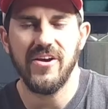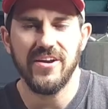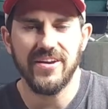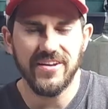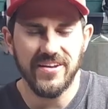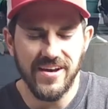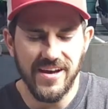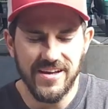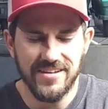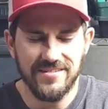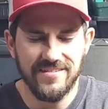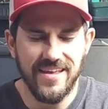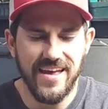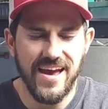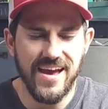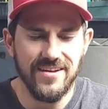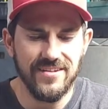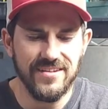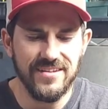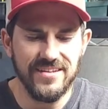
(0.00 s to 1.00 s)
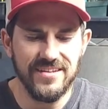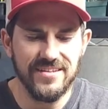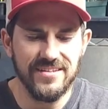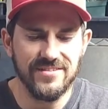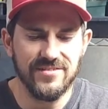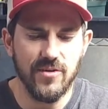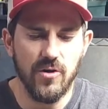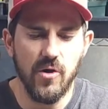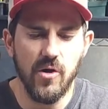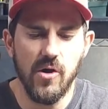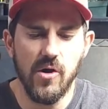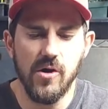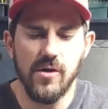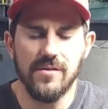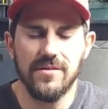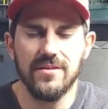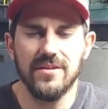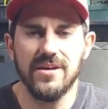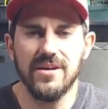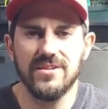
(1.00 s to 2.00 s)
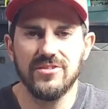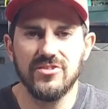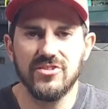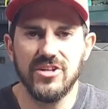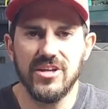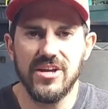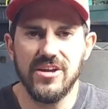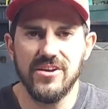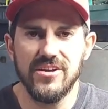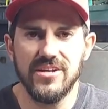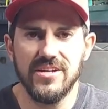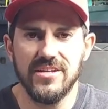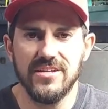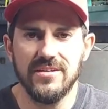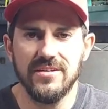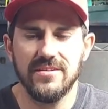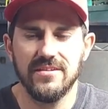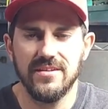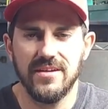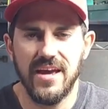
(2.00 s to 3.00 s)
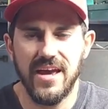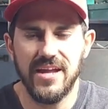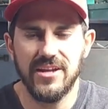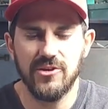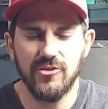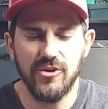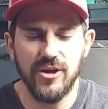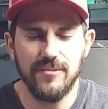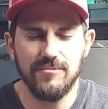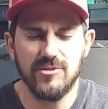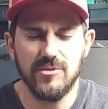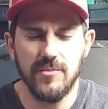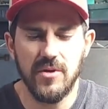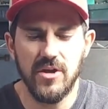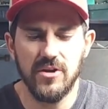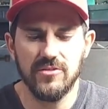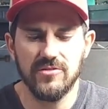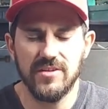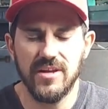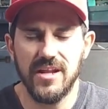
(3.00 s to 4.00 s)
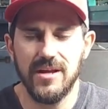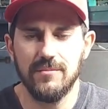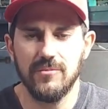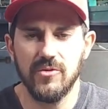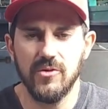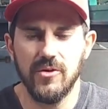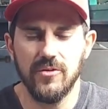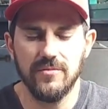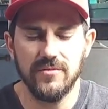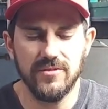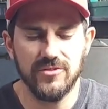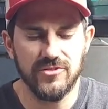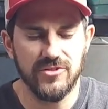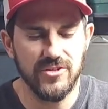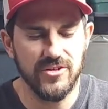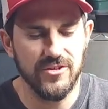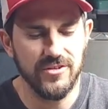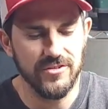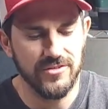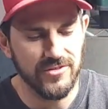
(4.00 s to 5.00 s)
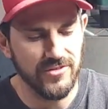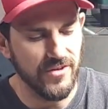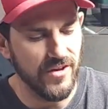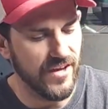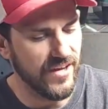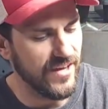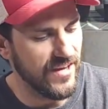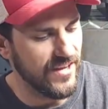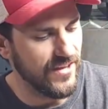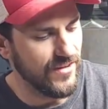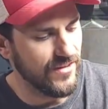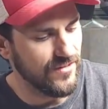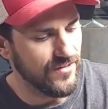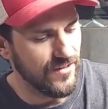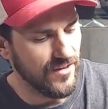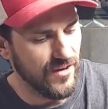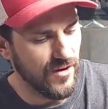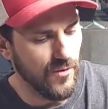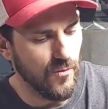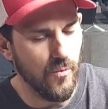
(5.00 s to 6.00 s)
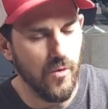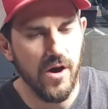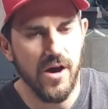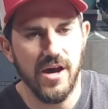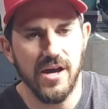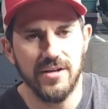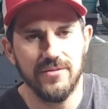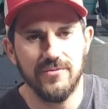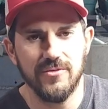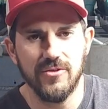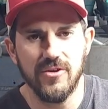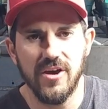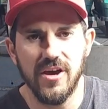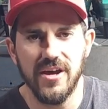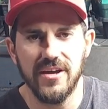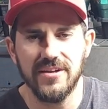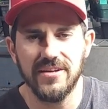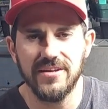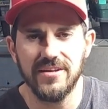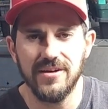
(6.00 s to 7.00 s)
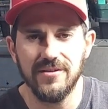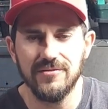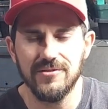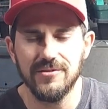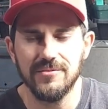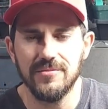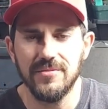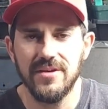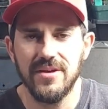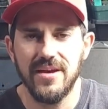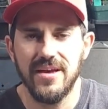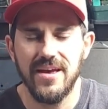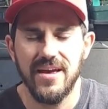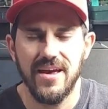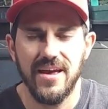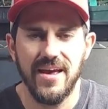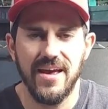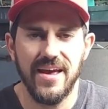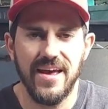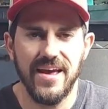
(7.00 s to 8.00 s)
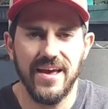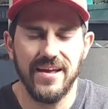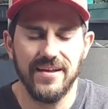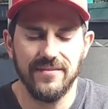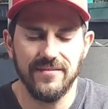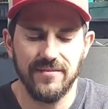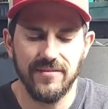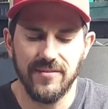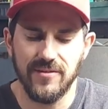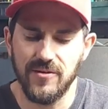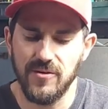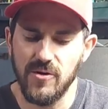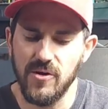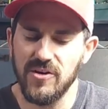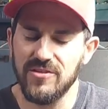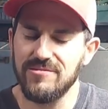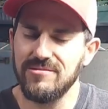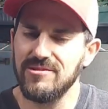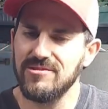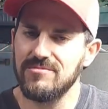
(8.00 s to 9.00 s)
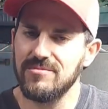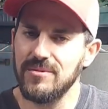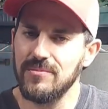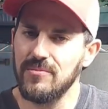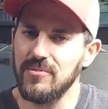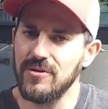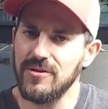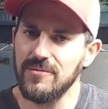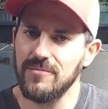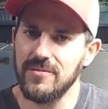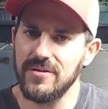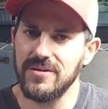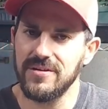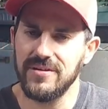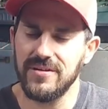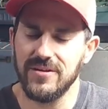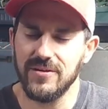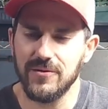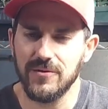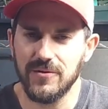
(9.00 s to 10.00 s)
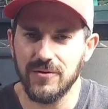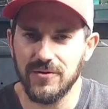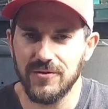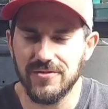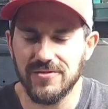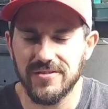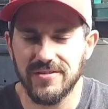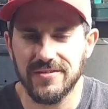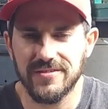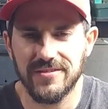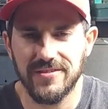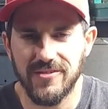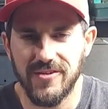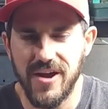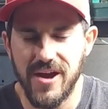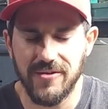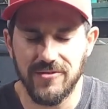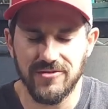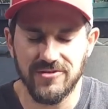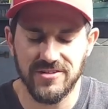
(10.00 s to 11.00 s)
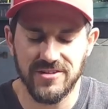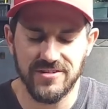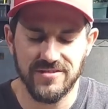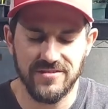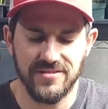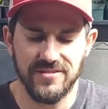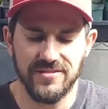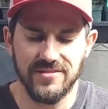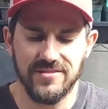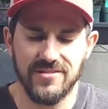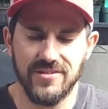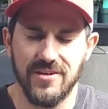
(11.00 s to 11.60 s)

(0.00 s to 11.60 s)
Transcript: All right, guys, that is all the cherry and grape tomatoes that I'm growing this year. So I got a wide variety of them, and they're all supposed to be pretty big yielders, crack resistant.